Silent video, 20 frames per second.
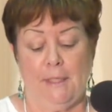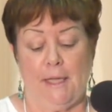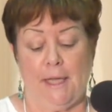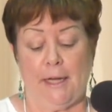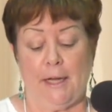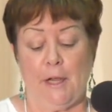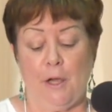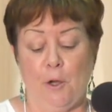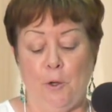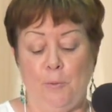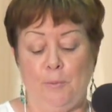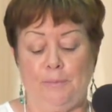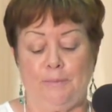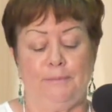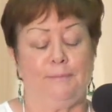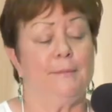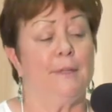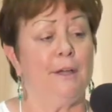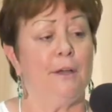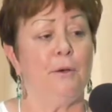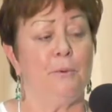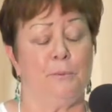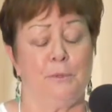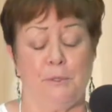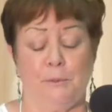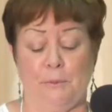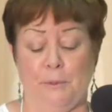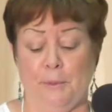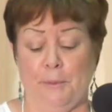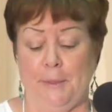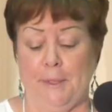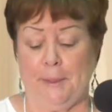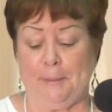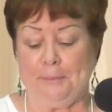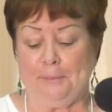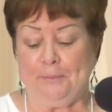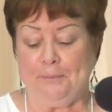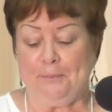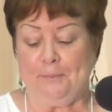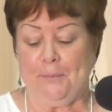And I hope they always will be.
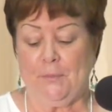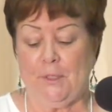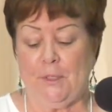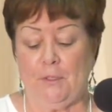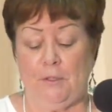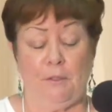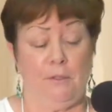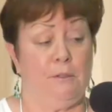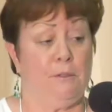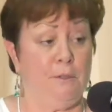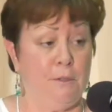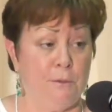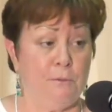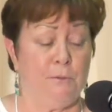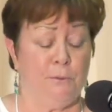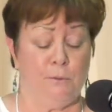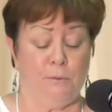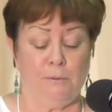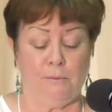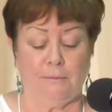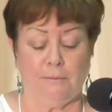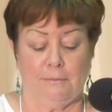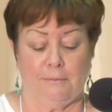You